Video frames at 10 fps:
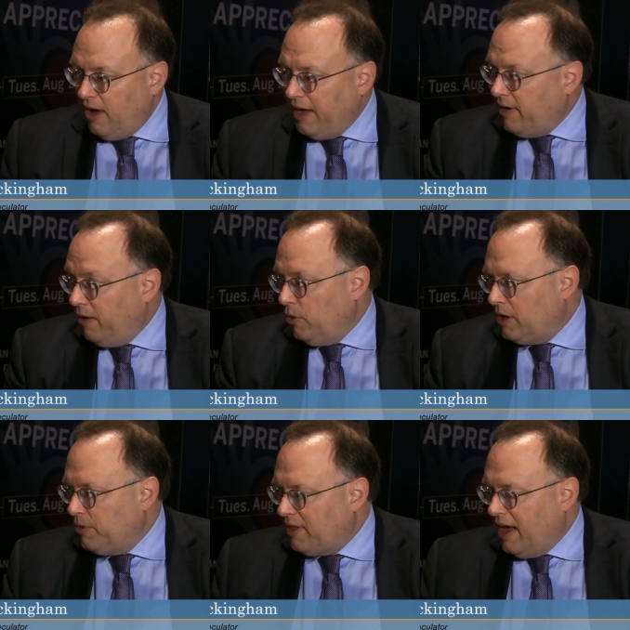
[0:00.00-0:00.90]
I
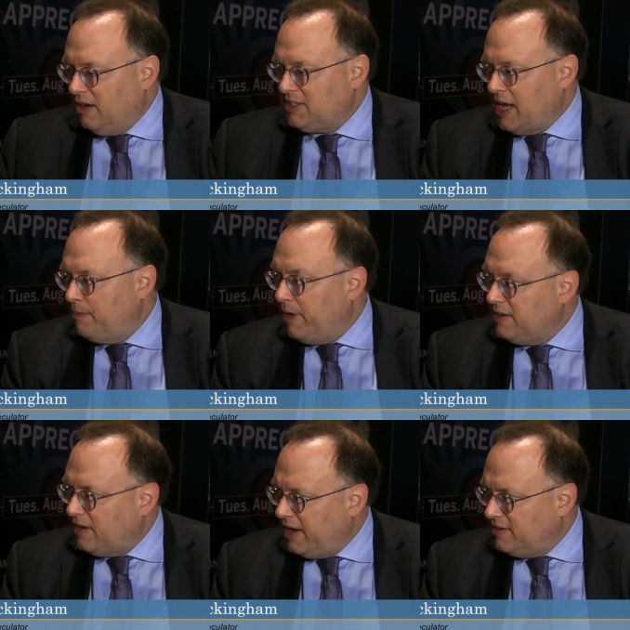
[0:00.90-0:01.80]
worked with Al side
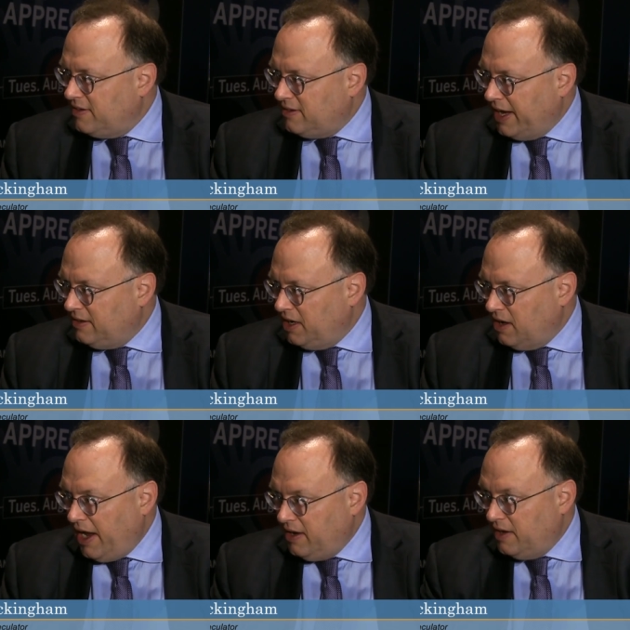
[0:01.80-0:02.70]
by side since
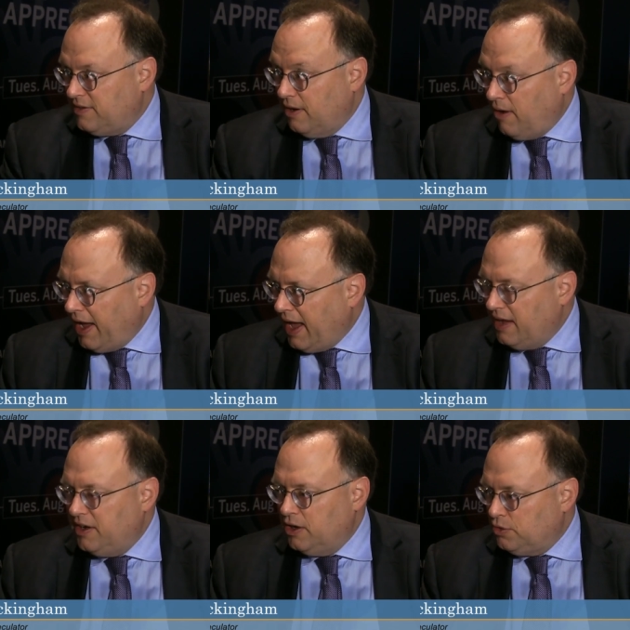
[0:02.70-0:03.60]
1990. So I
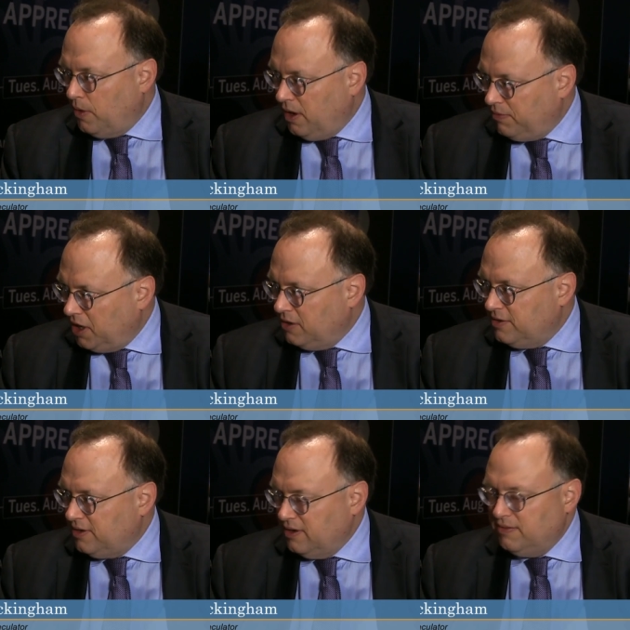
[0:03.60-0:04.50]
had, you know, 12
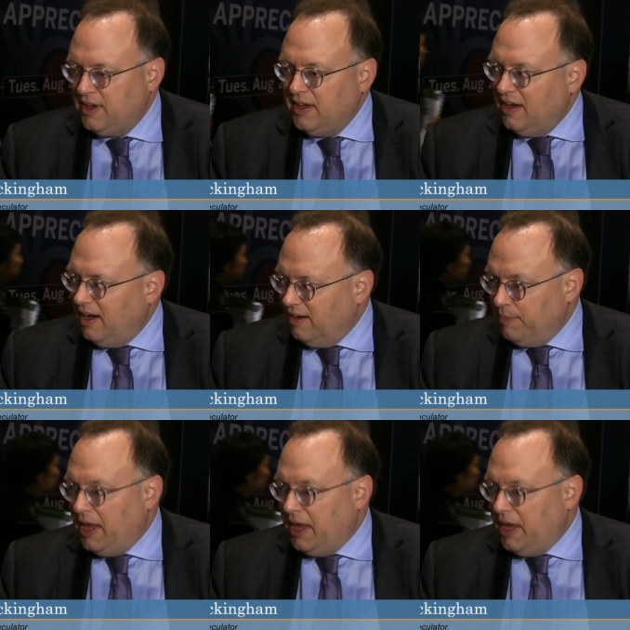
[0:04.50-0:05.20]
years of